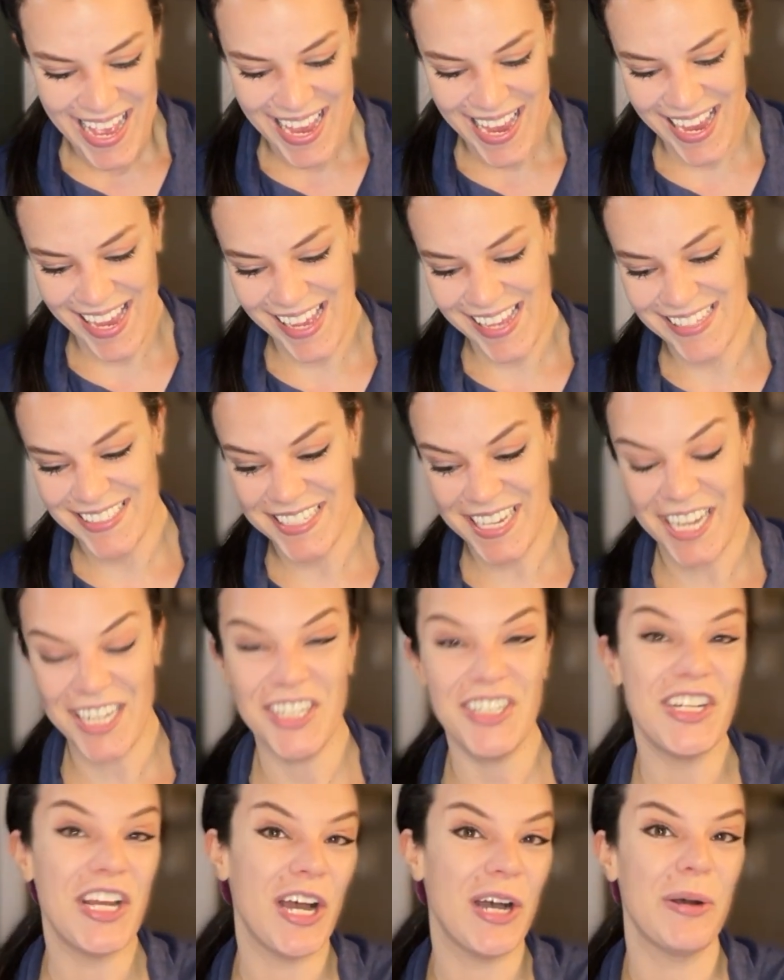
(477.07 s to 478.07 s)
and I
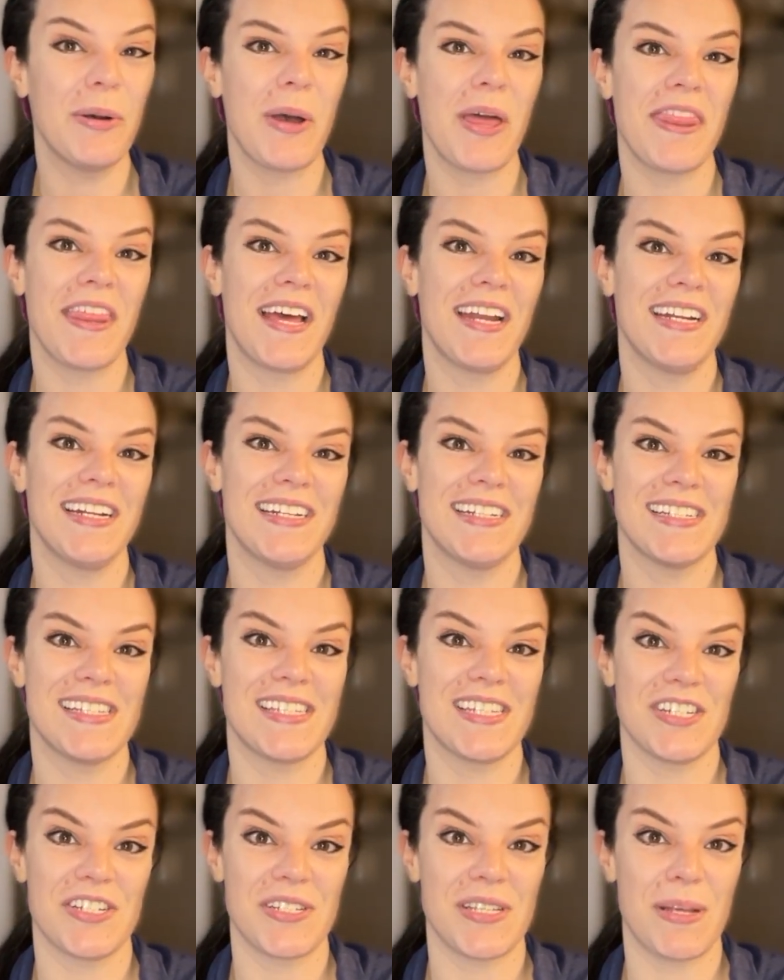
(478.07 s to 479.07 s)
know that it is
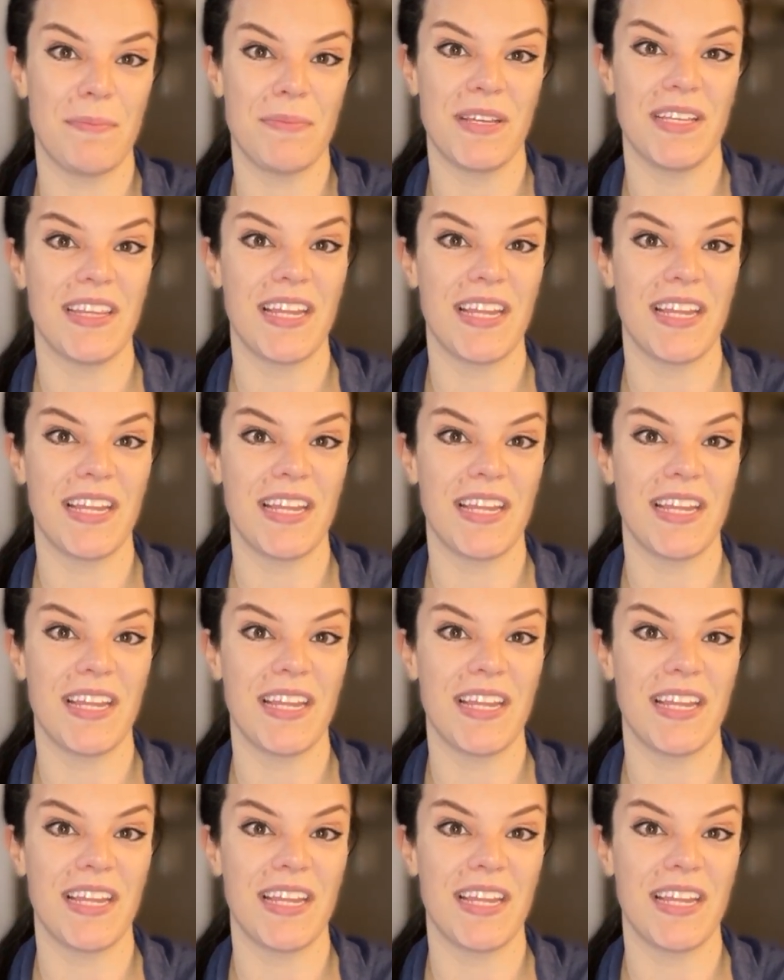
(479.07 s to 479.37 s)
still something